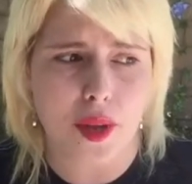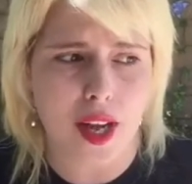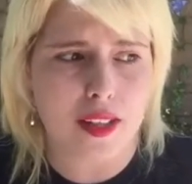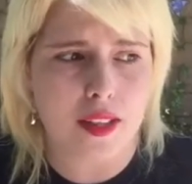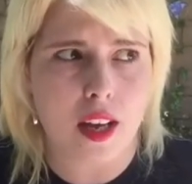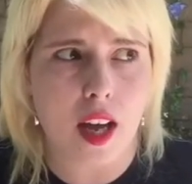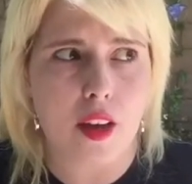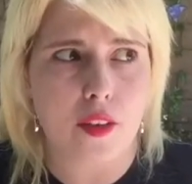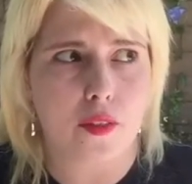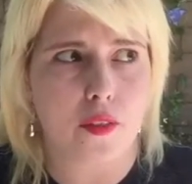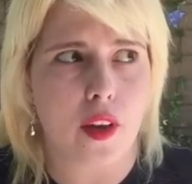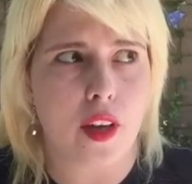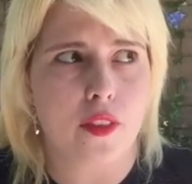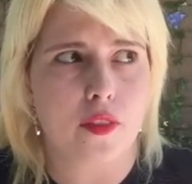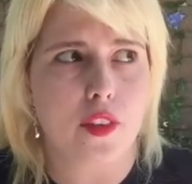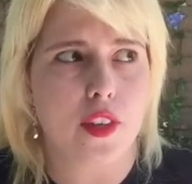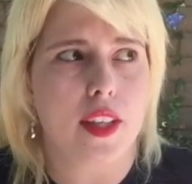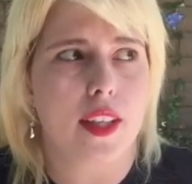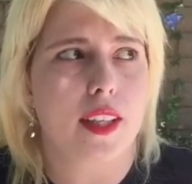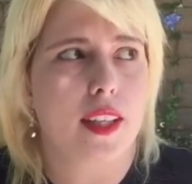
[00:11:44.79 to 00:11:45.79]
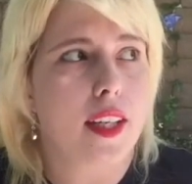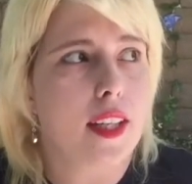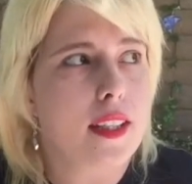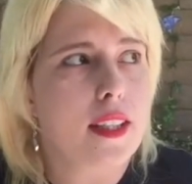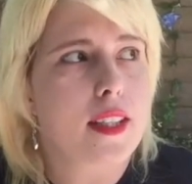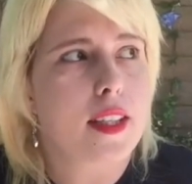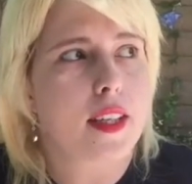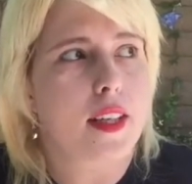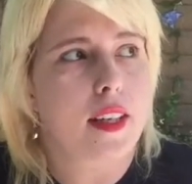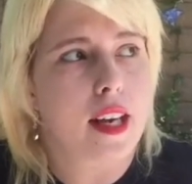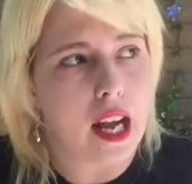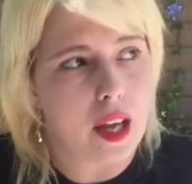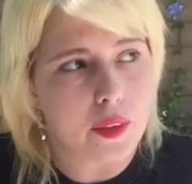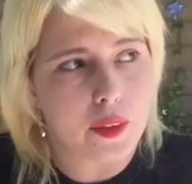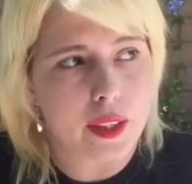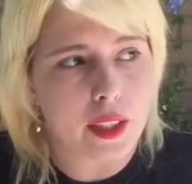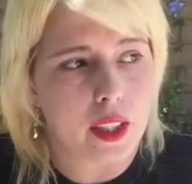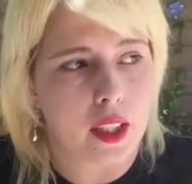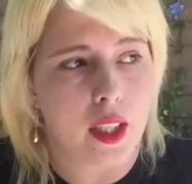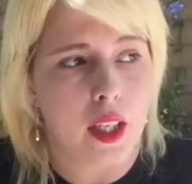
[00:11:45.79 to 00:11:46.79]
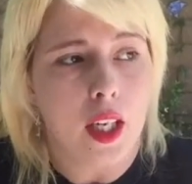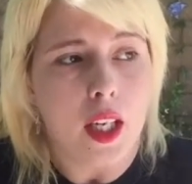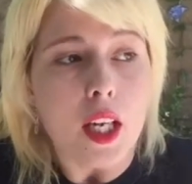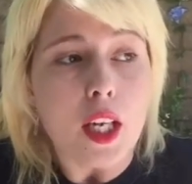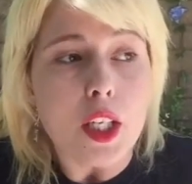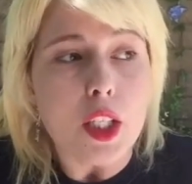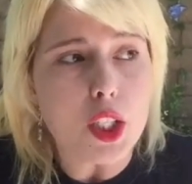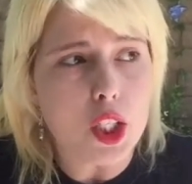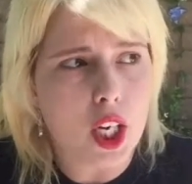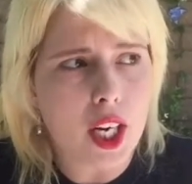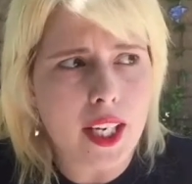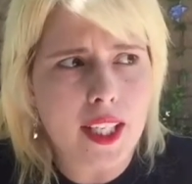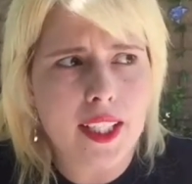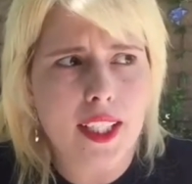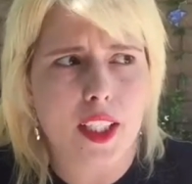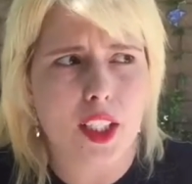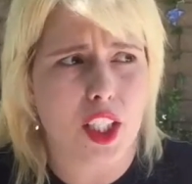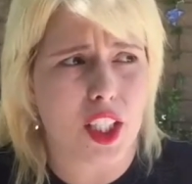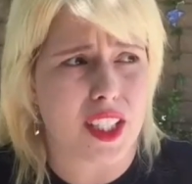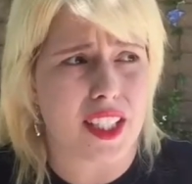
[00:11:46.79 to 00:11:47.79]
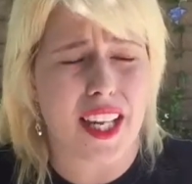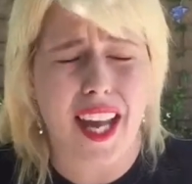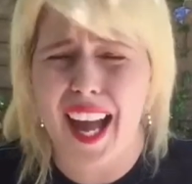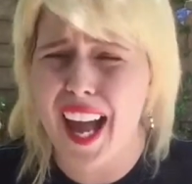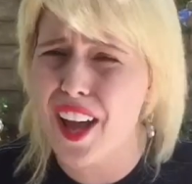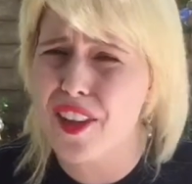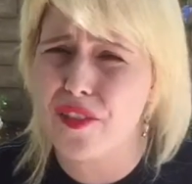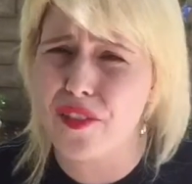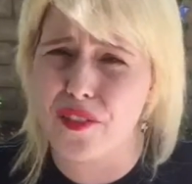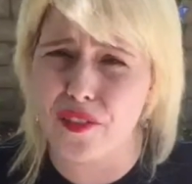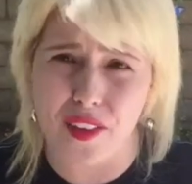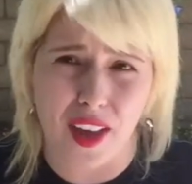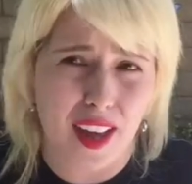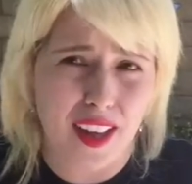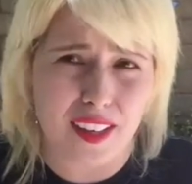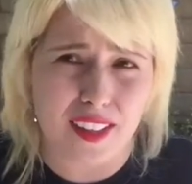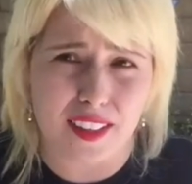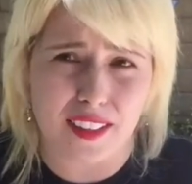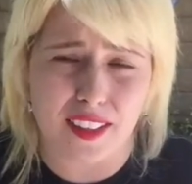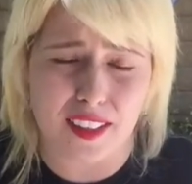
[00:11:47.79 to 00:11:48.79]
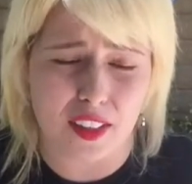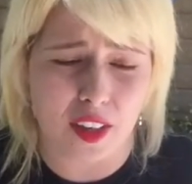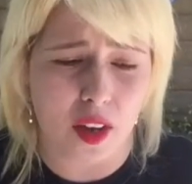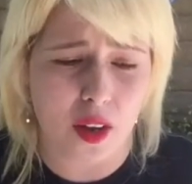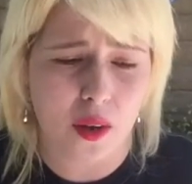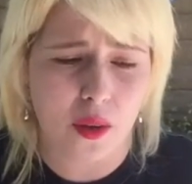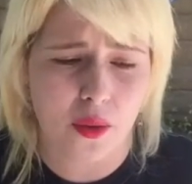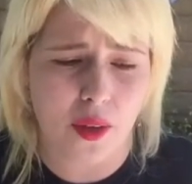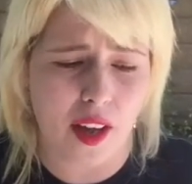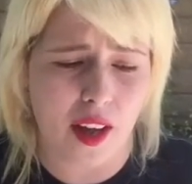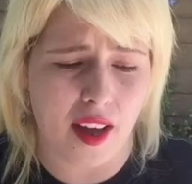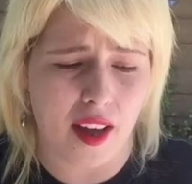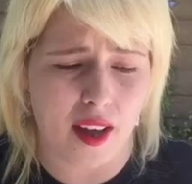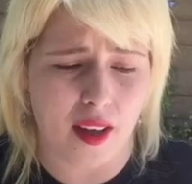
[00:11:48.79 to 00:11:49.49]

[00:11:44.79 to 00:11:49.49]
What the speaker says: That's not fun for the kids that are out there trying to just have fun, you know?